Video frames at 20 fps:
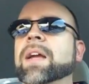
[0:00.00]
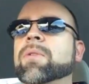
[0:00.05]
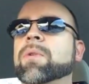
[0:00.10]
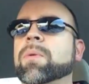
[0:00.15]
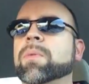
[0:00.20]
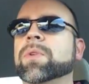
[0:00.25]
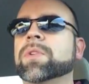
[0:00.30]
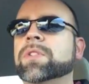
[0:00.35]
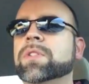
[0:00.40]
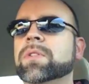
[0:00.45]
what
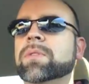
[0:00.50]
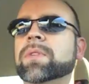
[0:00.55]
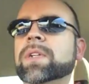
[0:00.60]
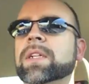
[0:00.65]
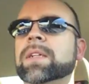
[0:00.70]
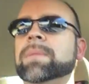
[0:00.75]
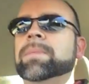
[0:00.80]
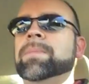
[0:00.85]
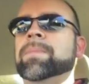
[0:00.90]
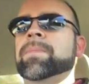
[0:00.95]
we're
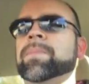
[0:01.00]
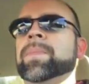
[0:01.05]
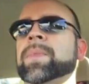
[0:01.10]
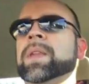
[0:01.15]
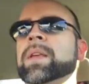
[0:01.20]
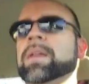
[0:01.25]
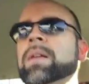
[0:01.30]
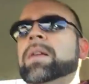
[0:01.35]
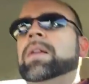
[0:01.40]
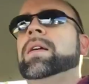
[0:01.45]
doing.
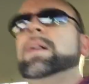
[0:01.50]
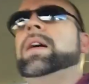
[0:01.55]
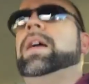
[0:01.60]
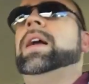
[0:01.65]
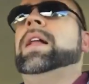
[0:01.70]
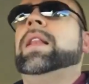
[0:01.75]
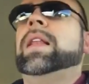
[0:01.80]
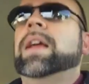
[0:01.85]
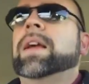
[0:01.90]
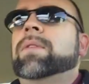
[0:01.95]

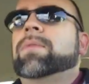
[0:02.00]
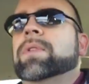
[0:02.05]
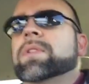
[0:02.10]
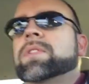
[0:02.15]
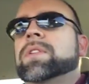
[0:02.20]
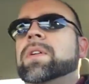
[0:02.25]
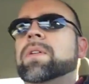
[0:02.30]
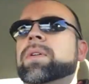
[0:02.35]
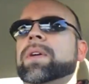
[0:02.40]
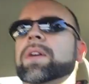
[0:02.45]
I like
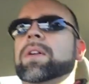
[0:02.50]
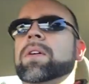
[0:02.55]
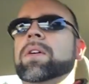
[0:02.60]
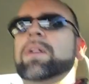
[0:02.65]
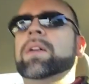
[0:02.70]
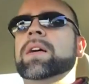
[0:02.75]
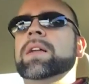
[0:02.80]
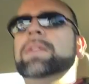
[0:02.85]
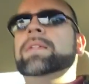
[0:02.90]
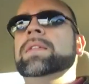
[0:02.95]
what's going
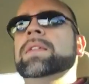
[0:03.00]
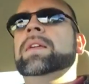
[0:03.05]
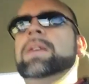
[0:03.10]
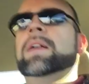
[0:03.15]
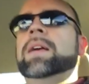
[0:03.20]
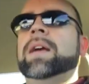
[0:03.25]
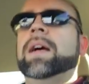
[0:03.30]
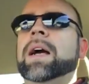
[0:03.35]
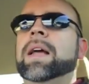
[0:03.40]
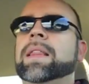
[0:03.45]
on.
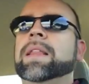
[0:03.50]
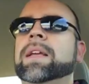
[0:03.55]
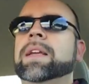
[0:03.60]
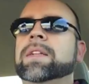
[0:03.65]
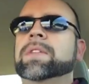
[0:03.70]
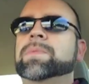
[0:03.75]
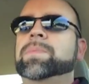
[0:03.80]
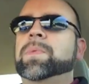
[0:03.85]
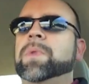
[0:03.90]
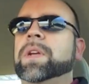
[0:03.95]
I think
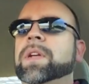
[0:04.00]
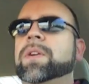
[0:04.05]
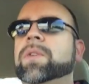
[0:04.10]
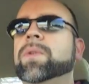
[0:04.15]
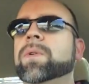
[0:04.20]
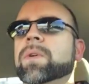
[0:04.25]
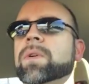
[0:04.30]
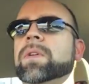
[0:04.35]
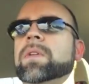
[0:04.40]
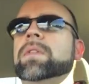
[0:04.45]
it's pretty
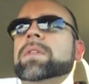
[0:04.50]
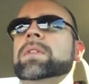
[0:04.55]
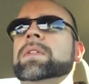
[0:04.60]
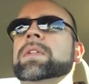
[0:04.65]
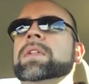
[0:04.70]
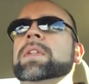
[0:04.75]
cool,